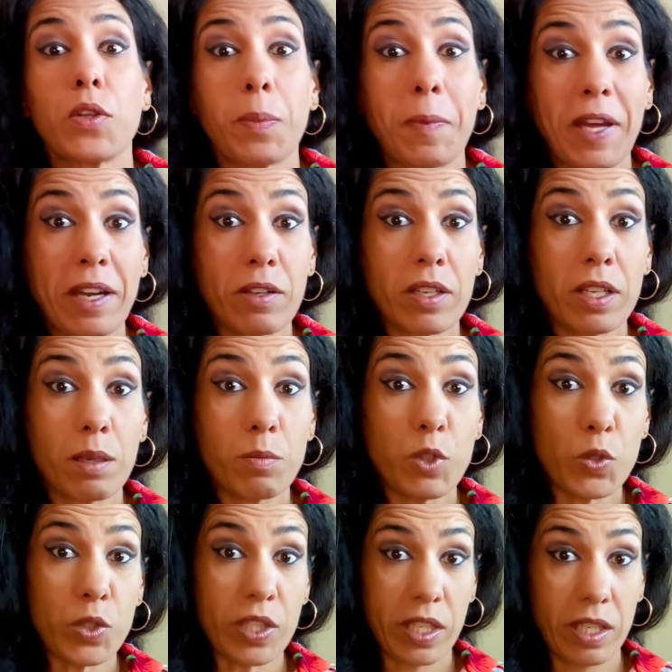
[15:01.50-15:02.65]
the pattern that I'm
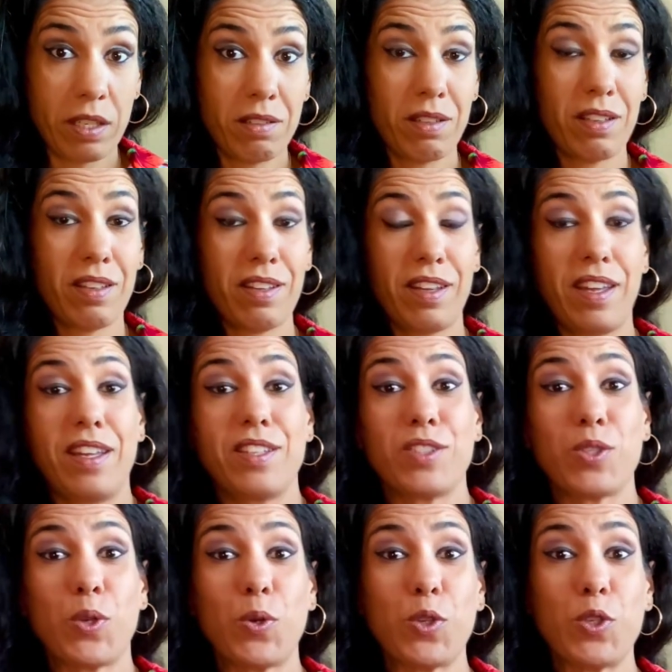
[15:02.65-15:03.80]
using is
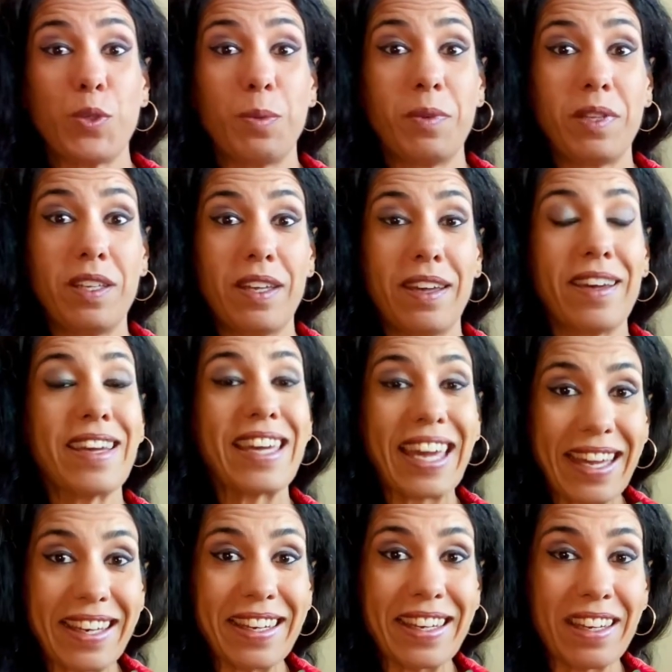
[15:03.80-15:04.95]
going to be,
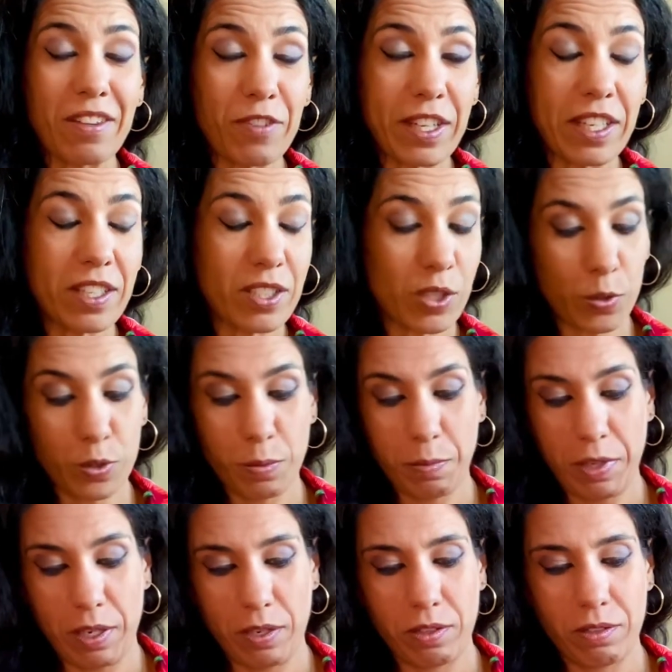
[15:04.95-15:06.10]
again, a Vicky-Sewist
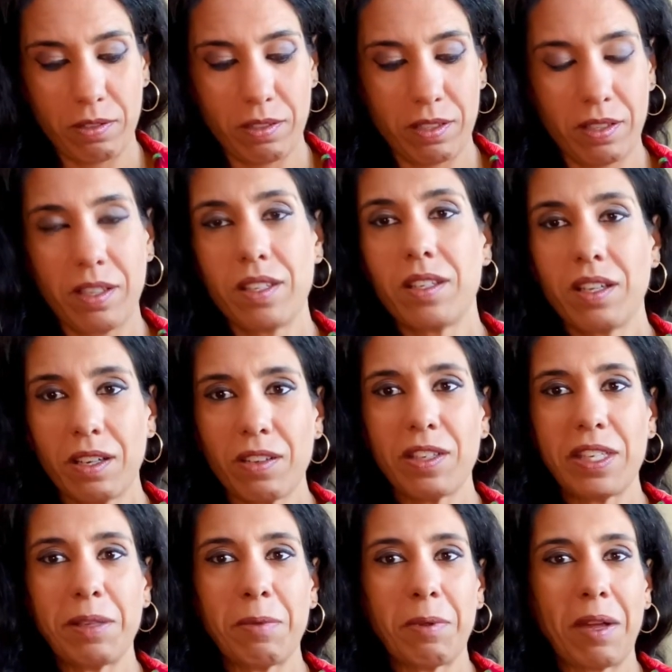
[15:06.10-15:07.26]
pattern. Not
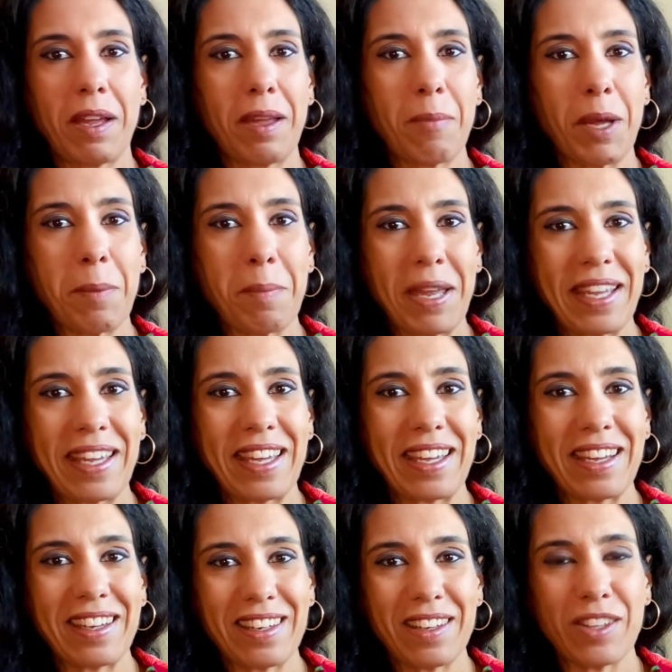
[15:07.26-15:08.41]
only am I making
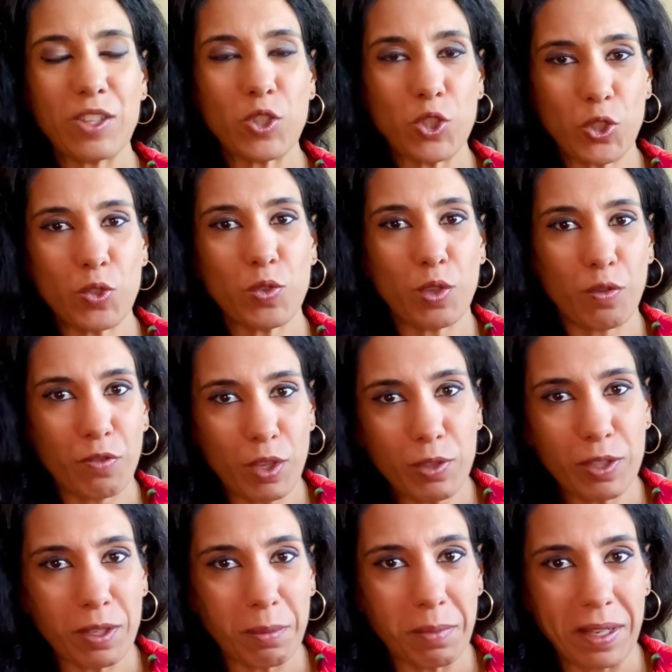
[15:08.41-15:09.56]
another John
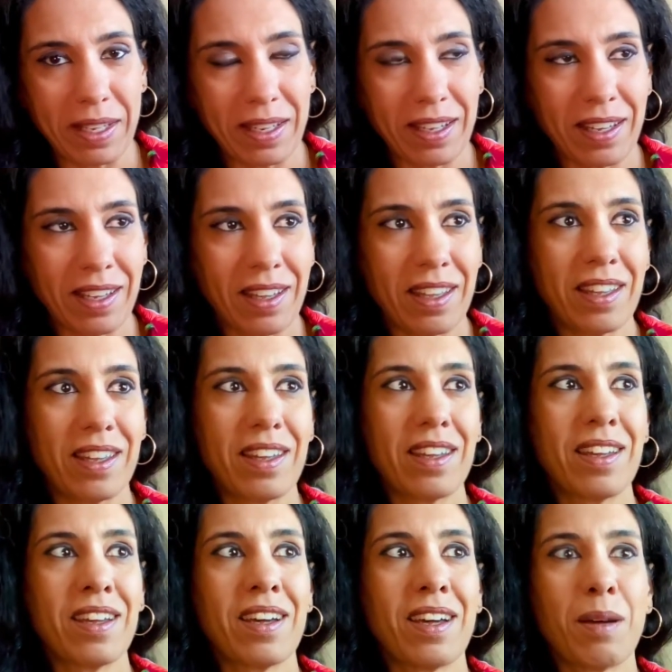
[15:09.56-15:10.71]
Travolta make,
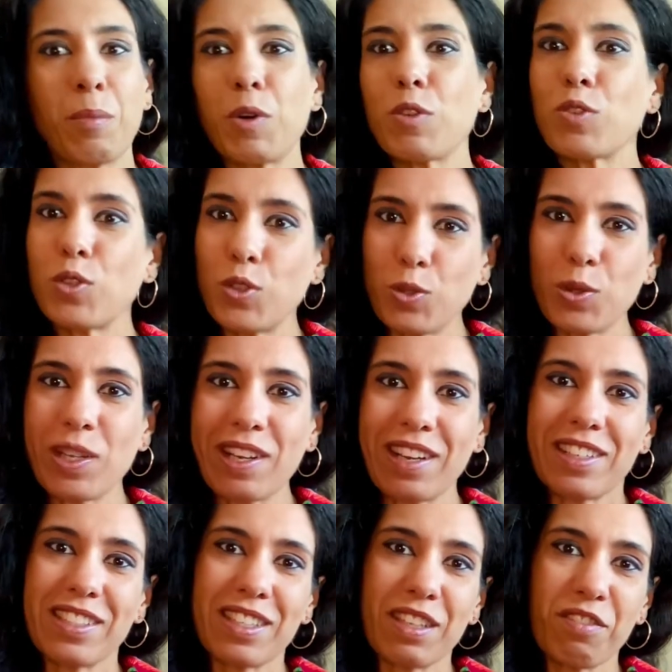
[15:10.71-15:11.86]
I'm also
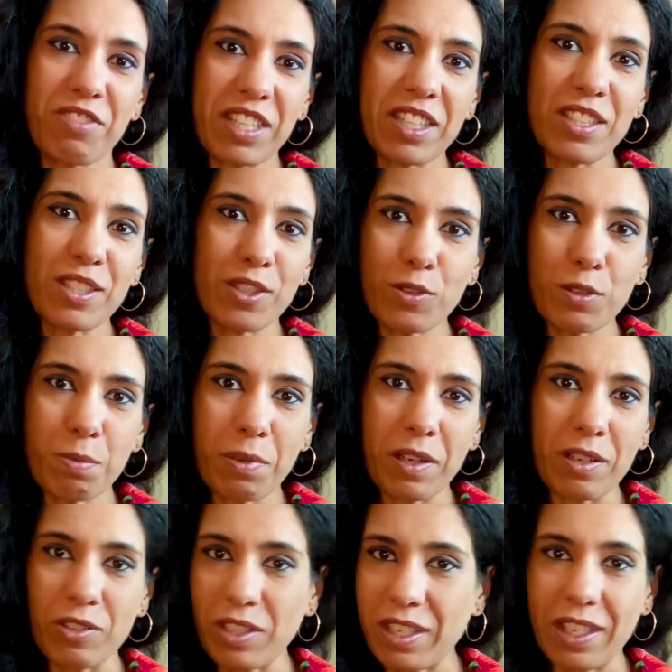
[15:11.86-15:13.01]
utilizing a Vicky-Sewist
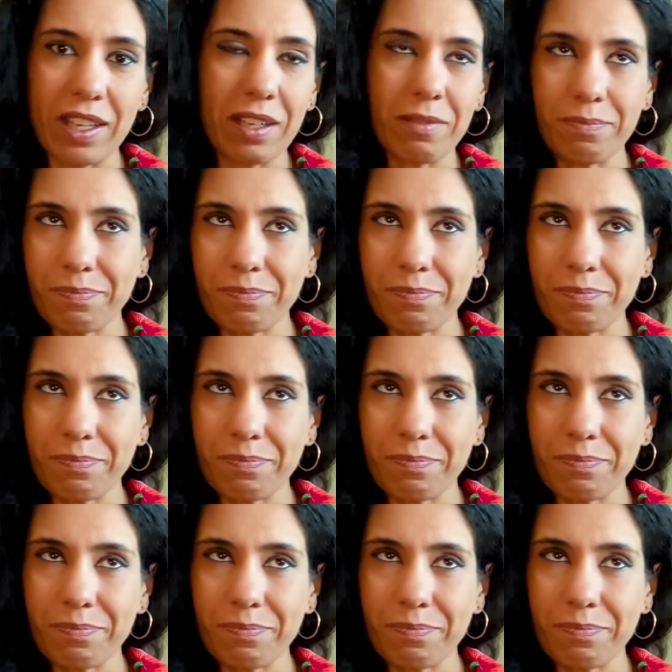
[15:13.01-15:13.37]
pattern again.